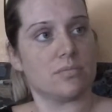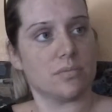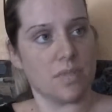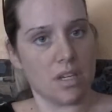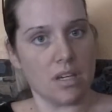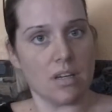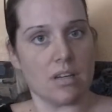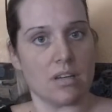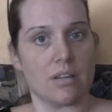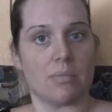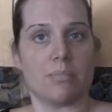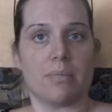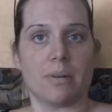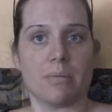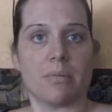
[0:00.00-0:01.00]
Yeah, the
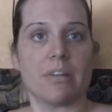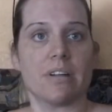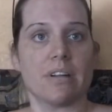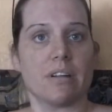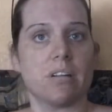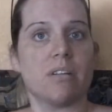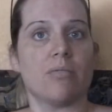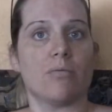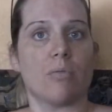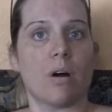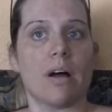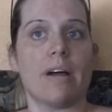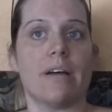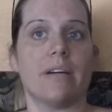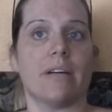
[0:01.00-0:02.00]
people that I love.
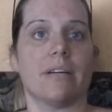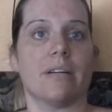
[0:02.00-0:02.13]
Why?